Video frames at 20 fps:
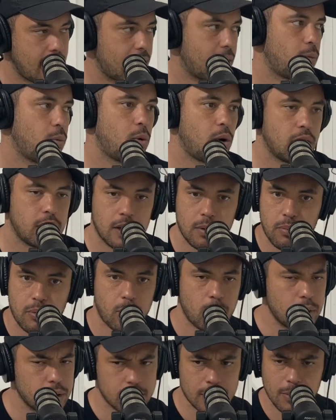like what
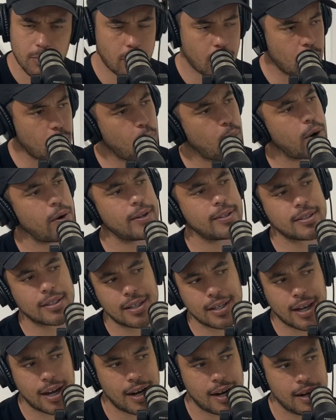Lebr- what's LeBron wearing
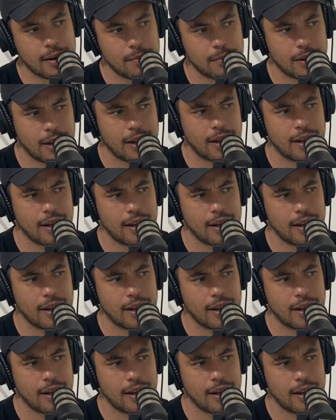to the game?